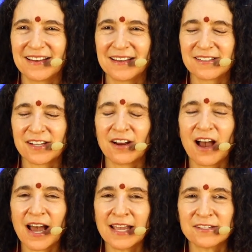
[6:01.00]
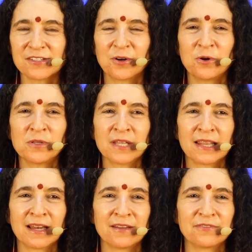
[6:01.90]
Because our highest goal in
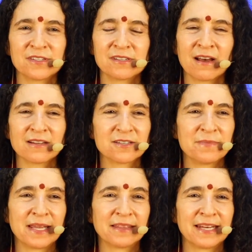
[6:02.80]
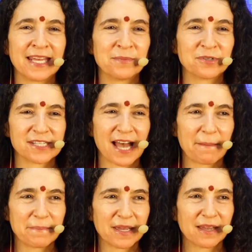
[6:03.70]
life is not to make the neighbors
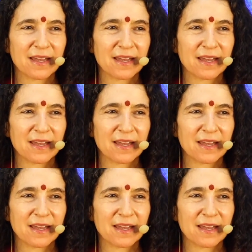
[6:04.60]
happy.